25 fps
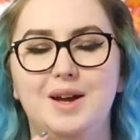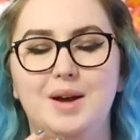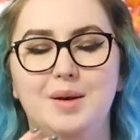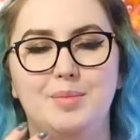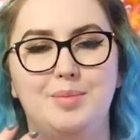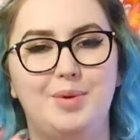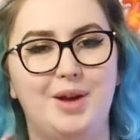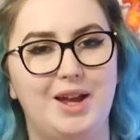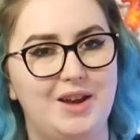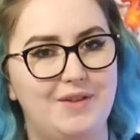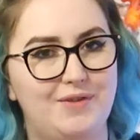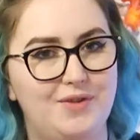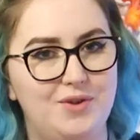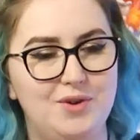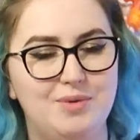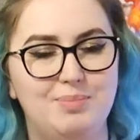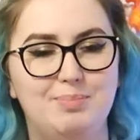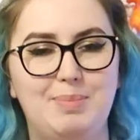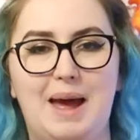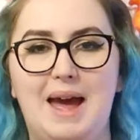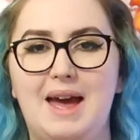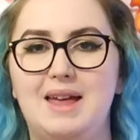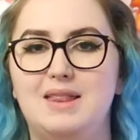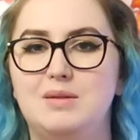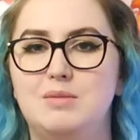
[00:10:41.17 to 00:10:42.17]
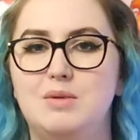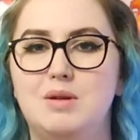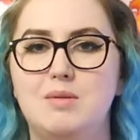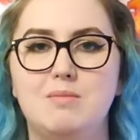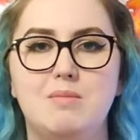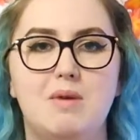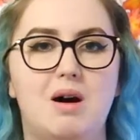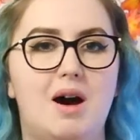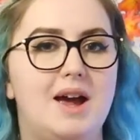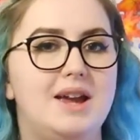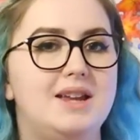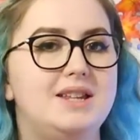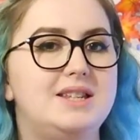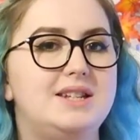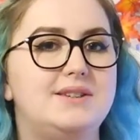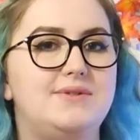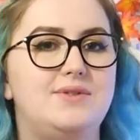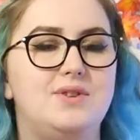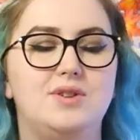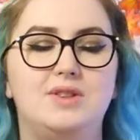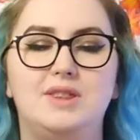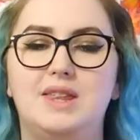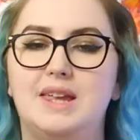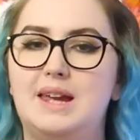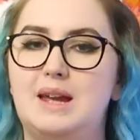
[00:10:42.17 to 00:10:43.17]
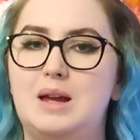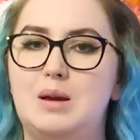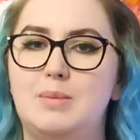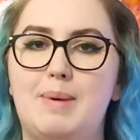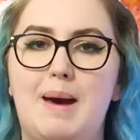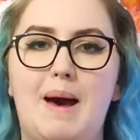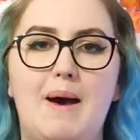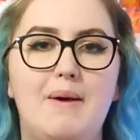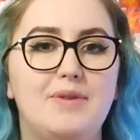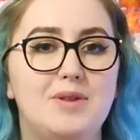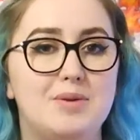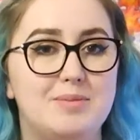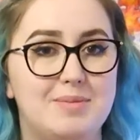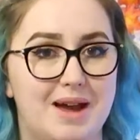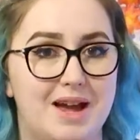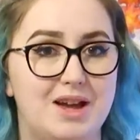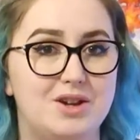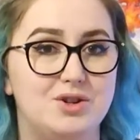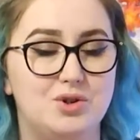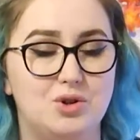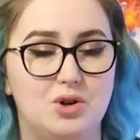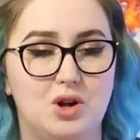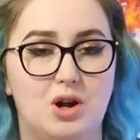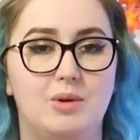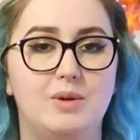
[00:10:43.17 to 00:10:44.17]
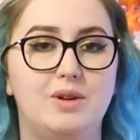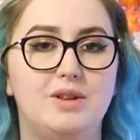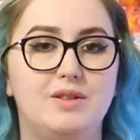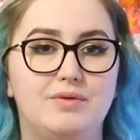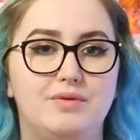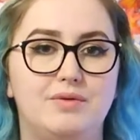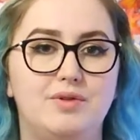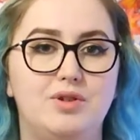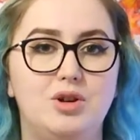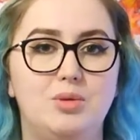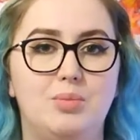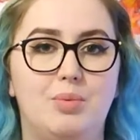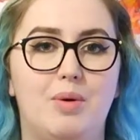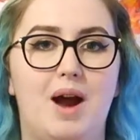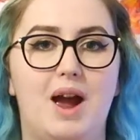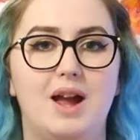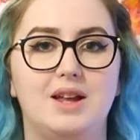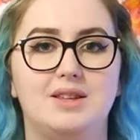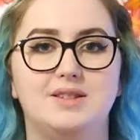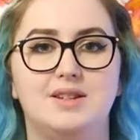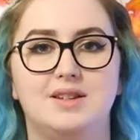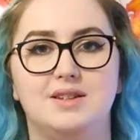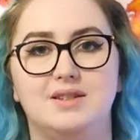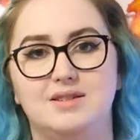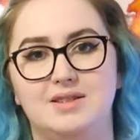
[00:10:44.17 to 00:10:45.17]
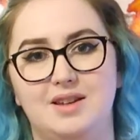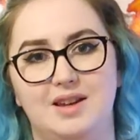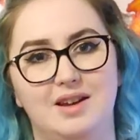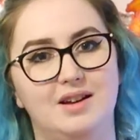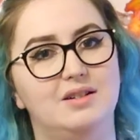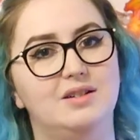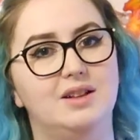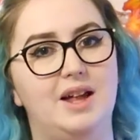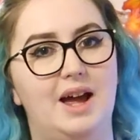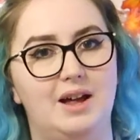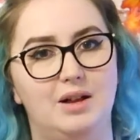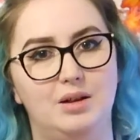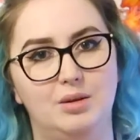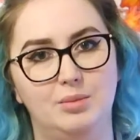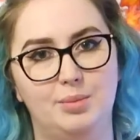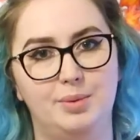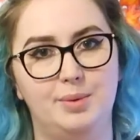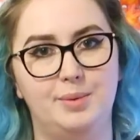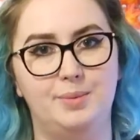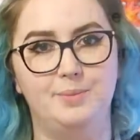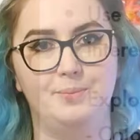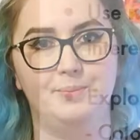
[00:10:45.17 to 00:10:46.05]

but if you bear them in mind, if you think about them as you're going through your practice, it'll help.